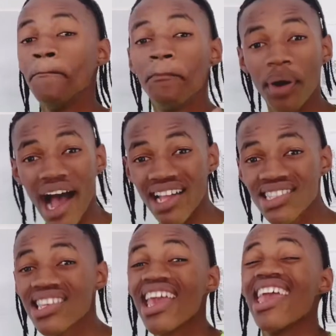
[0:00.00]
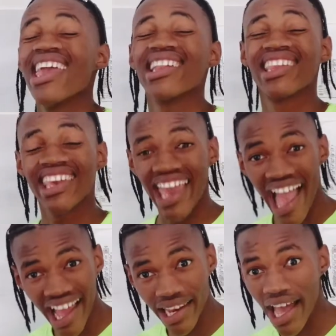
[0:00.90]
but it
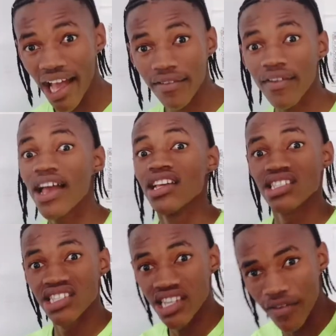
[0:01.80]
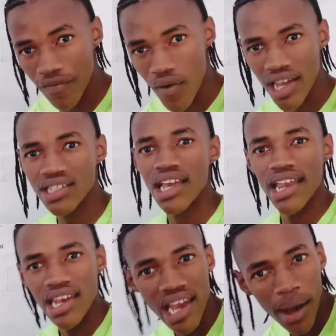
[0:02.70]
can have different
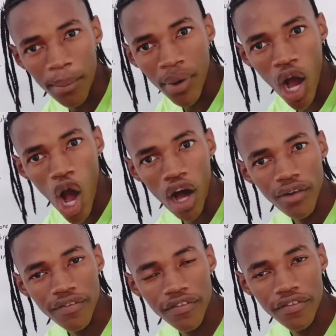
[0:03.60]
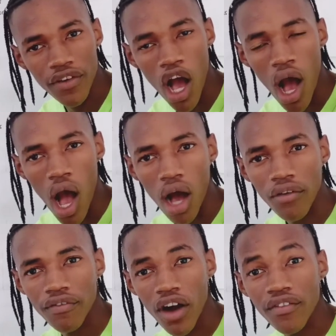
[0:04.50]
number of
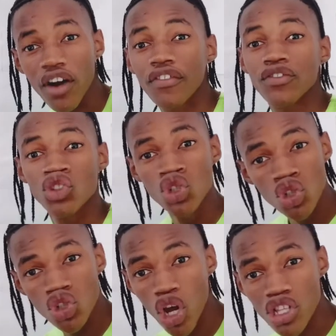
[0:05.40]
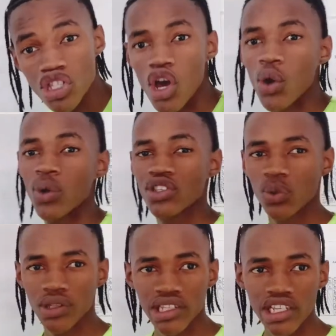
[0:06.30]
neutrons, which
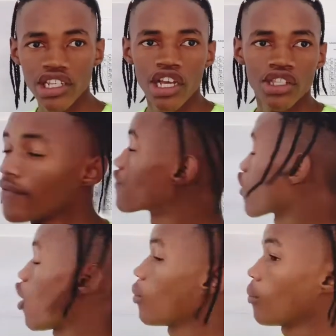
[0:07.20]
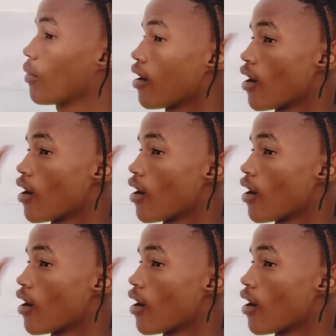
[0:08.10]
will lead from